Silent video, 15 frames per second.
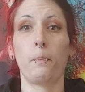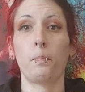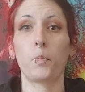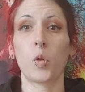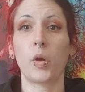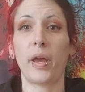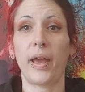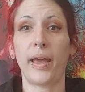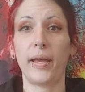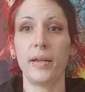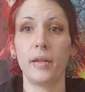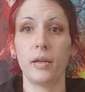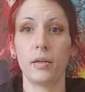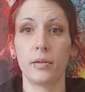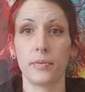Okay?
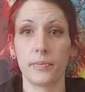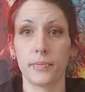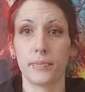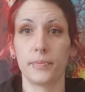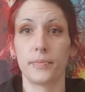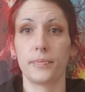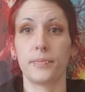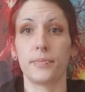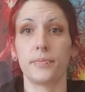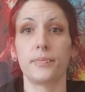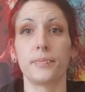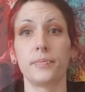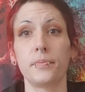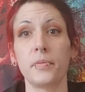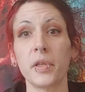
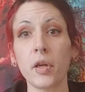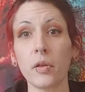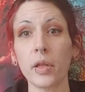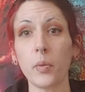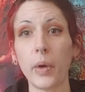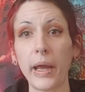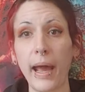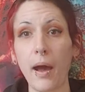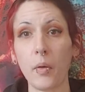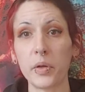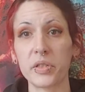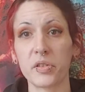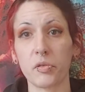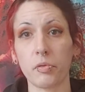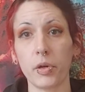The only way out
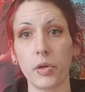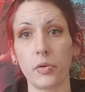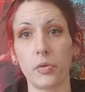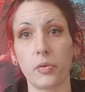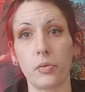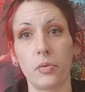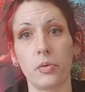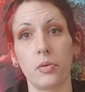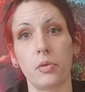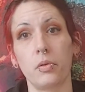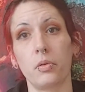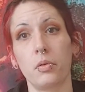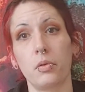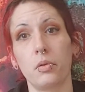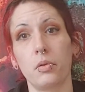is through.
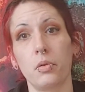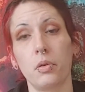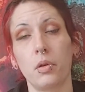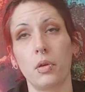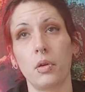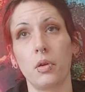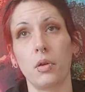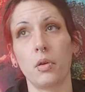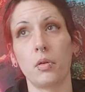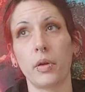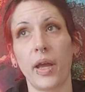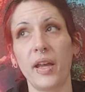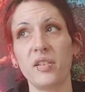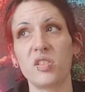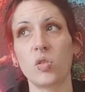
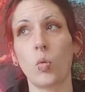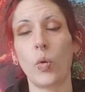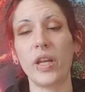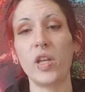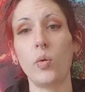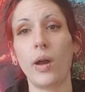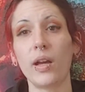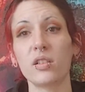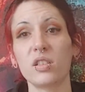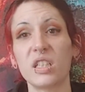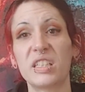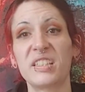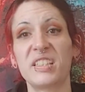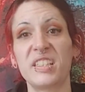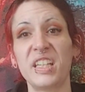Okay, so when you actually
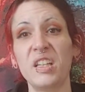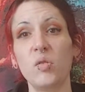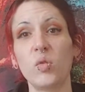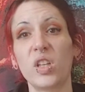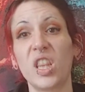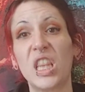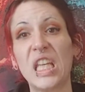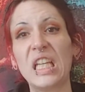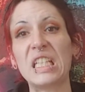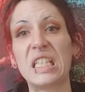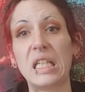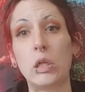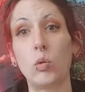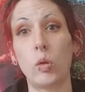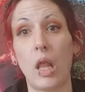sit with these
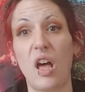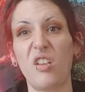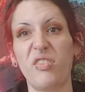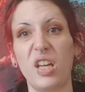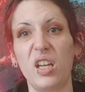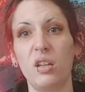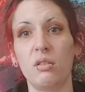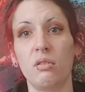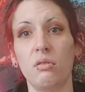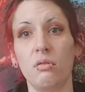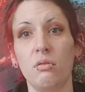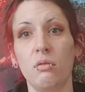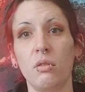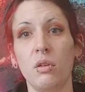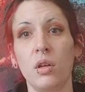and you love it,
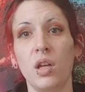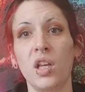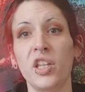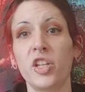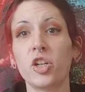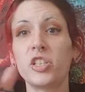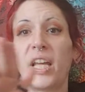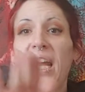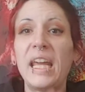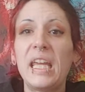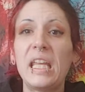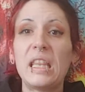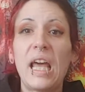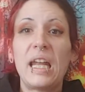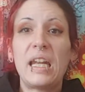you're
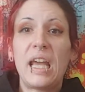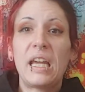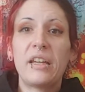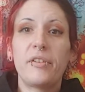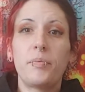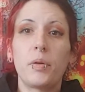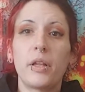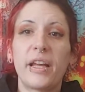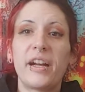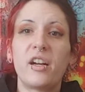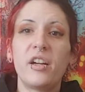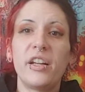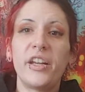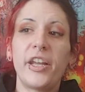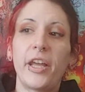taking that negative
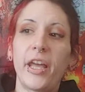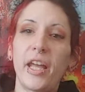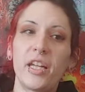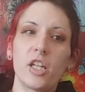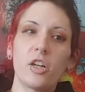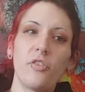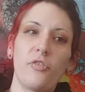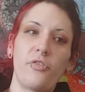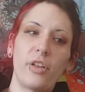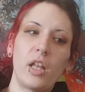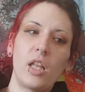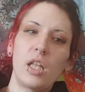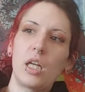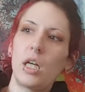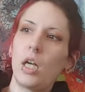polarity and you're
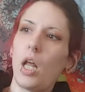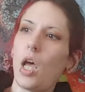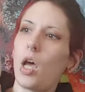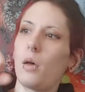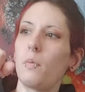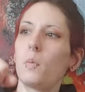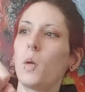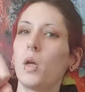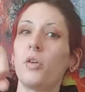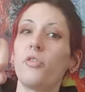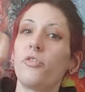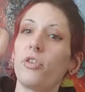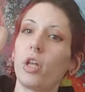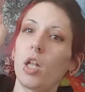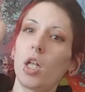filling it up,
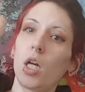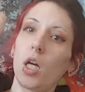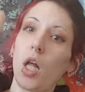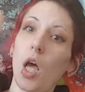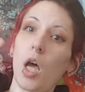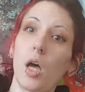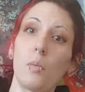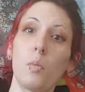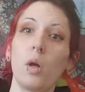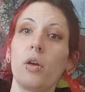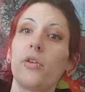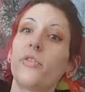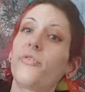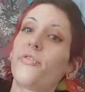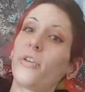filling it up,
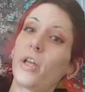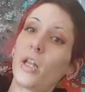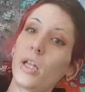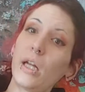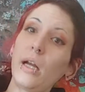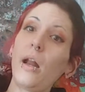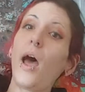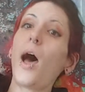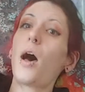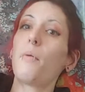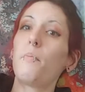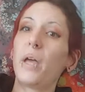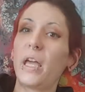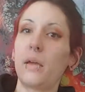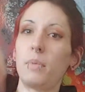filling it
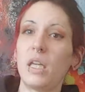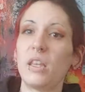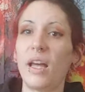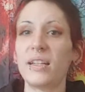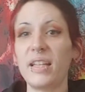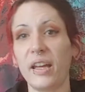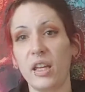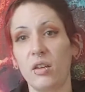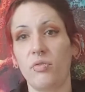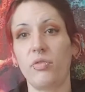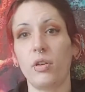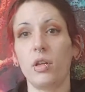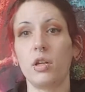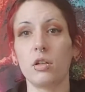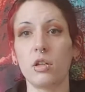up, baby. That's how you
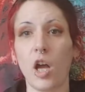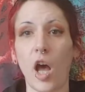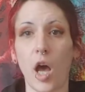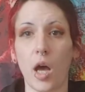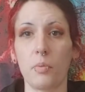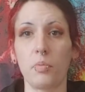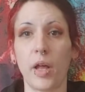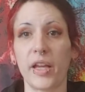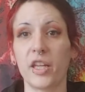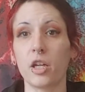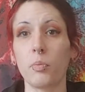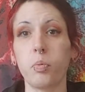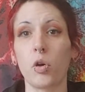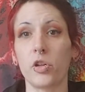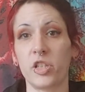fill your cup. Like,
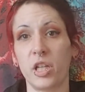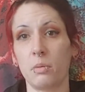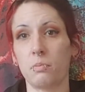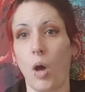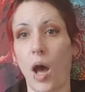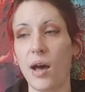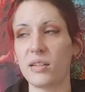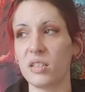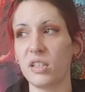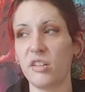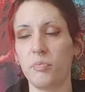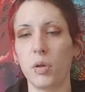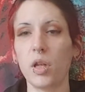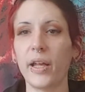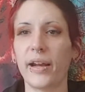you're pushing
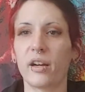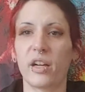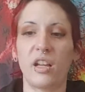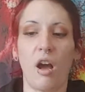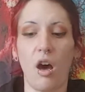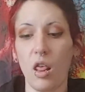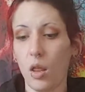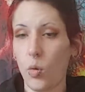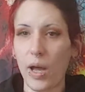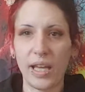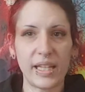positive polarity all the way